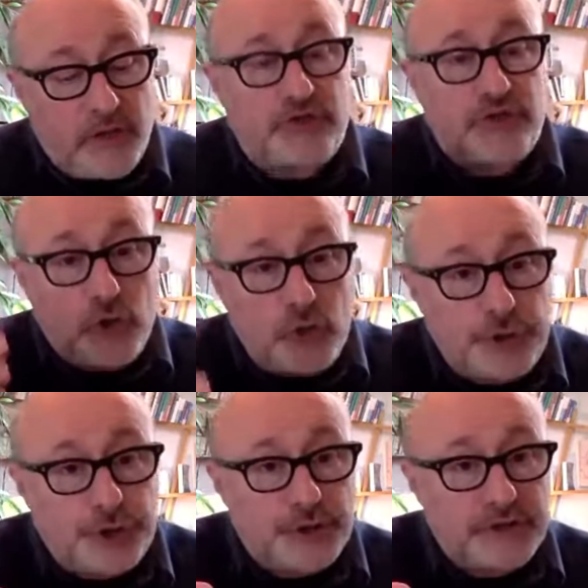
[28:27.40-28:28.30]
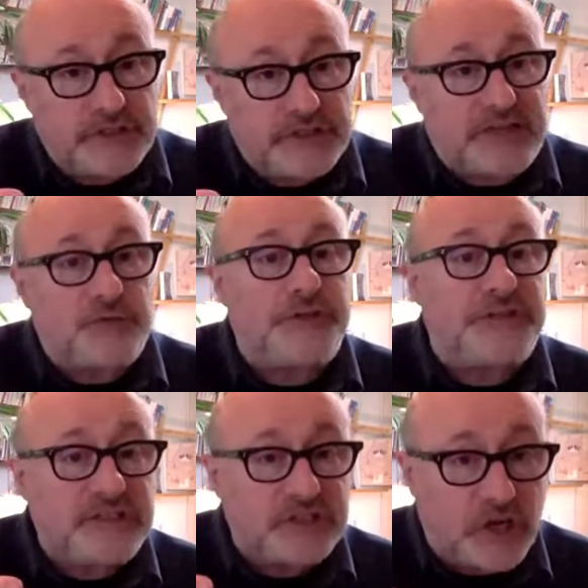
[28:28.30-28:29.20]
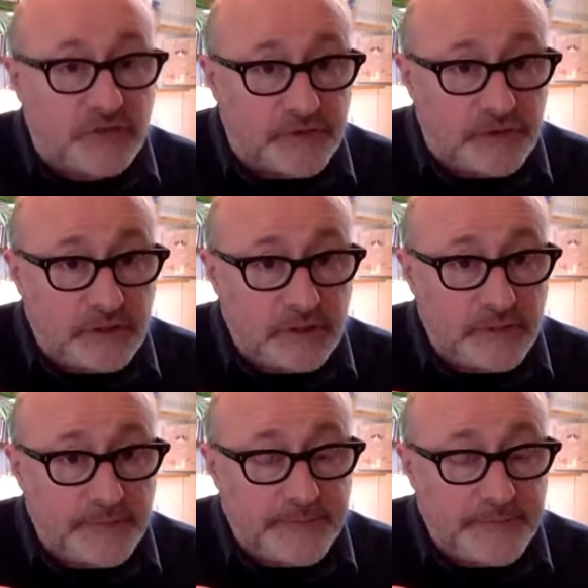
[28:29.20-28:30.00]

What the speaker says: the solutions that we discover